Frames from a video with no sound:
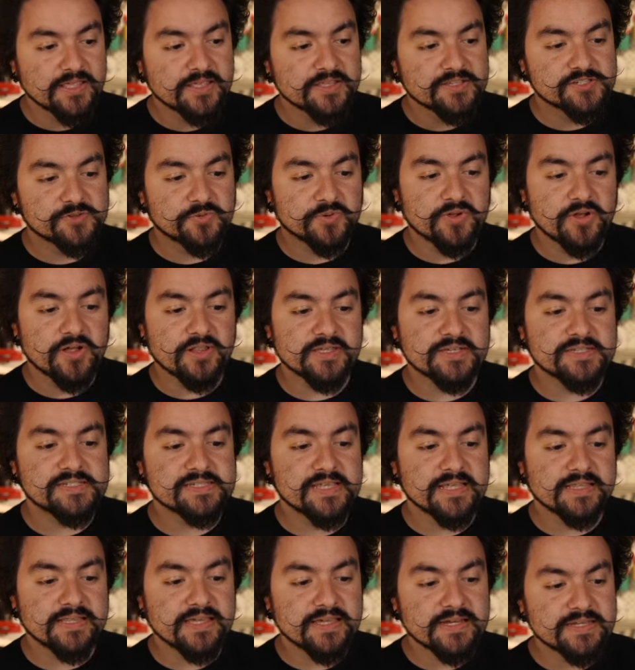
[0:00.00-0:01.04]
So we're calling
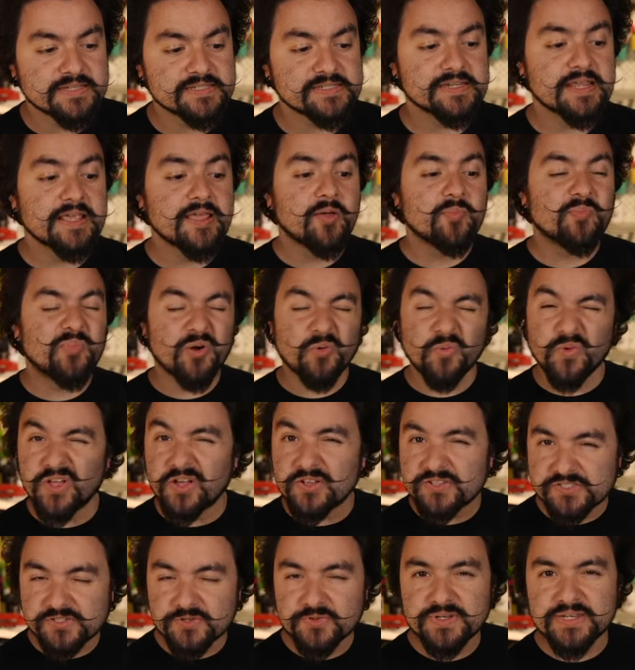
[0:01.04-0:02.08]
set latest, but we
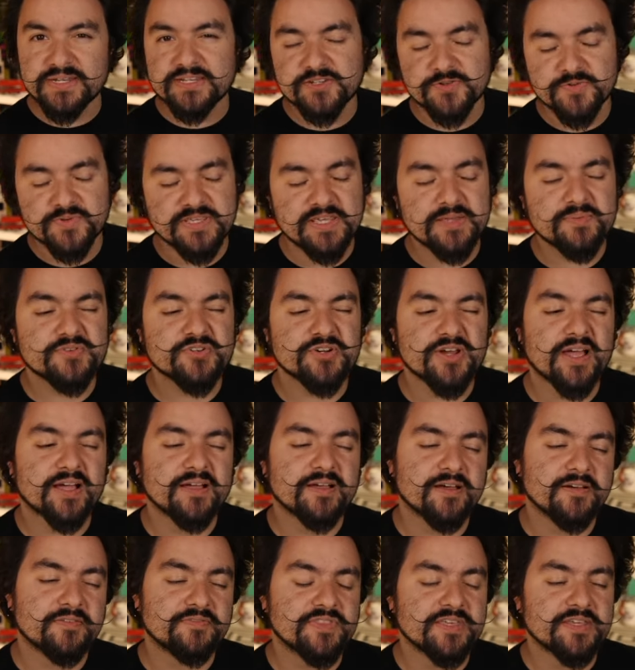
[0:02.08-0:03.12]
also need to keep track
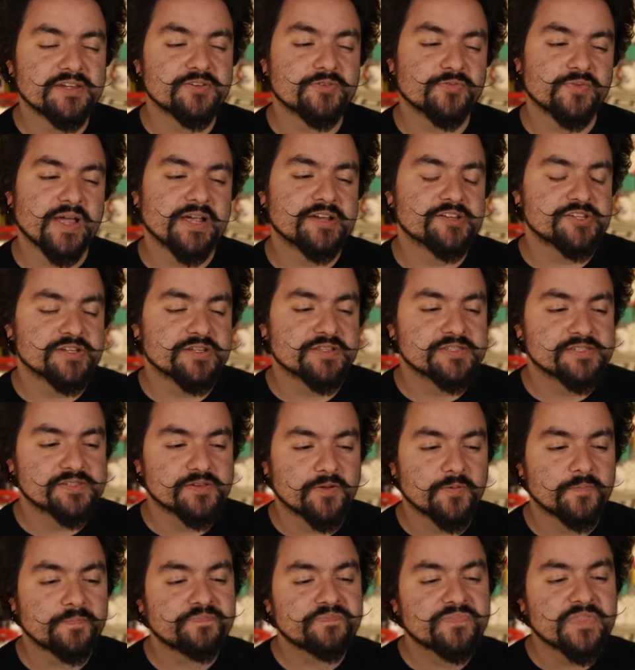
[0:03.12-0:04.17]
of the direction.
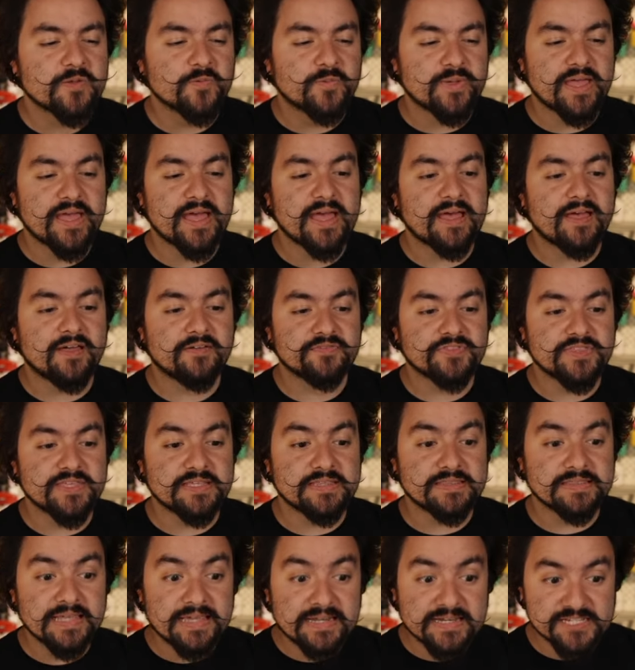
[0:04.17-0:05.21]
So we have the
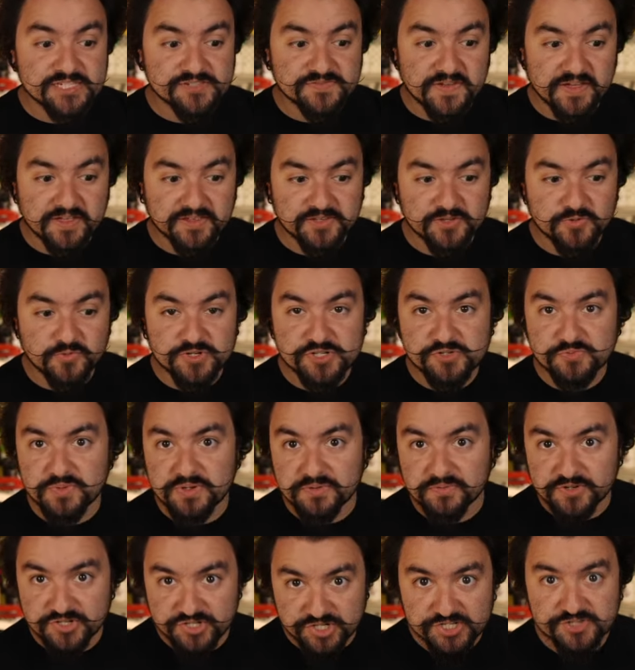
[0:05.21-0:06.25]
latest value, which
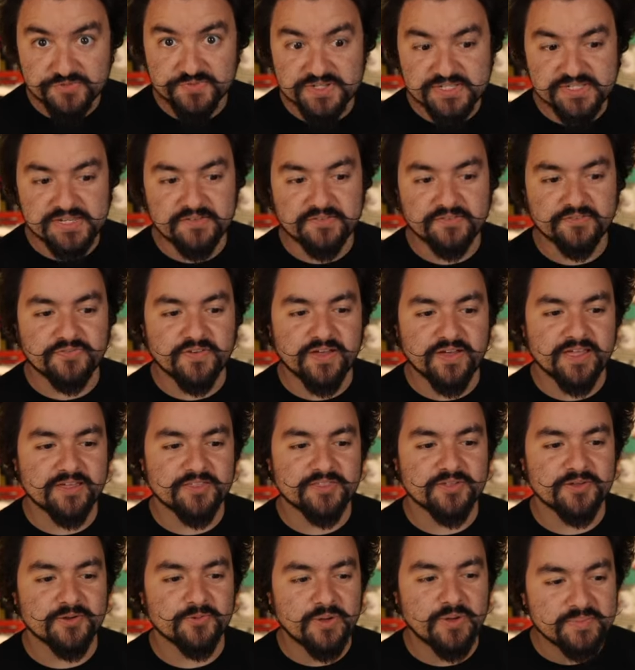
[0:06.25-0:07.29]
we just received via
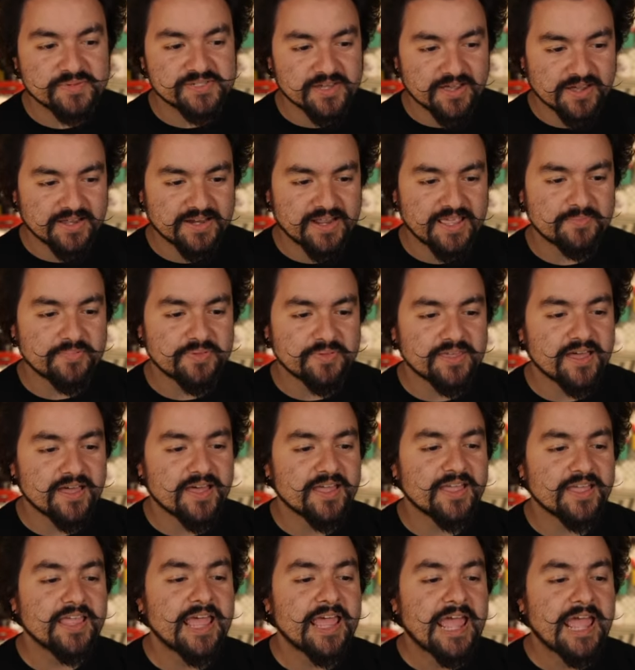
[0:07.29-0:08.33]
the WebSocket
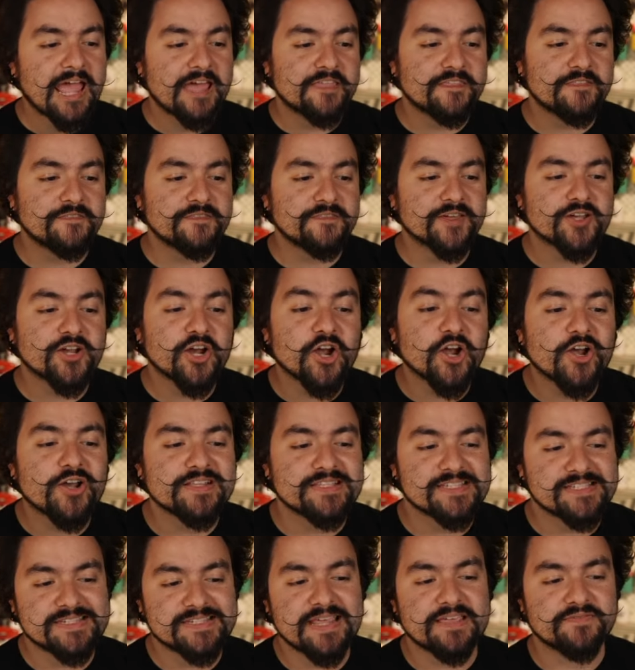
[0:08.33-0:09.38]
API, and then the
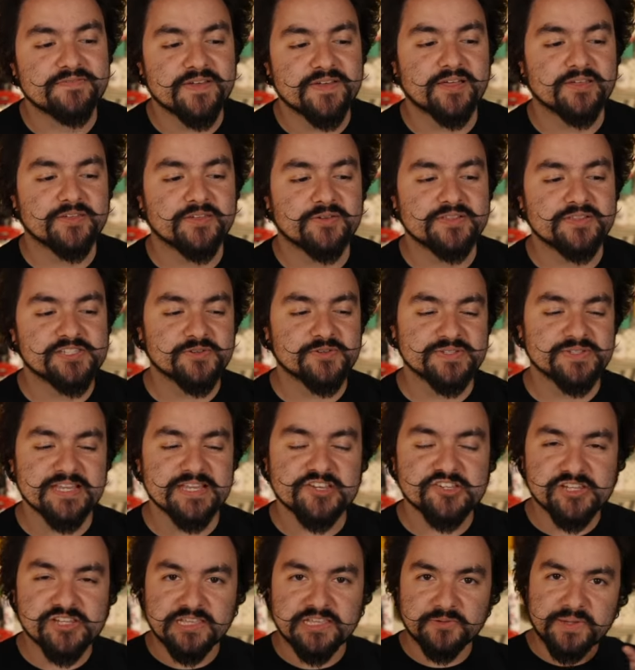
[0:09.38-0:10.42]
current state value. And so
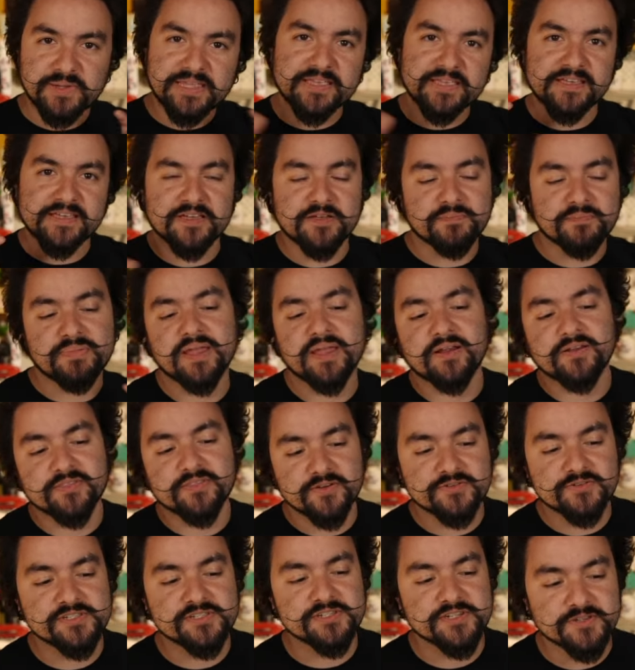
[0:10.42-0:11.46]
essentially we can compare
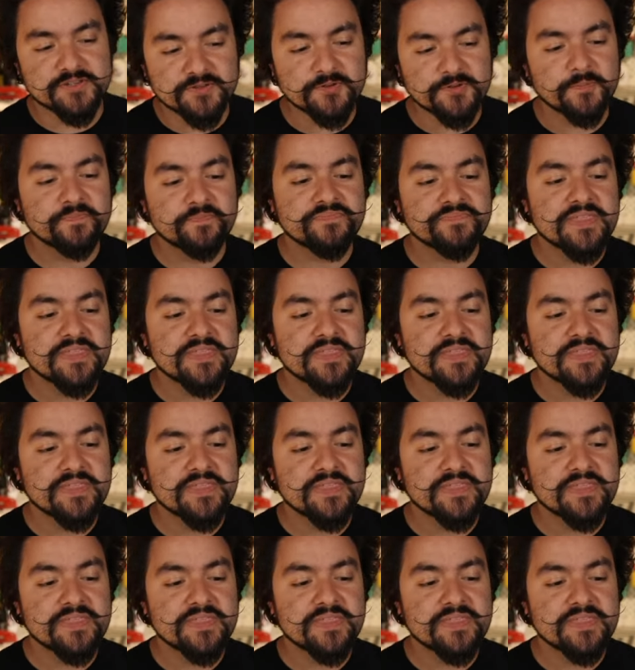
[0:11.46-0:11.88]
those two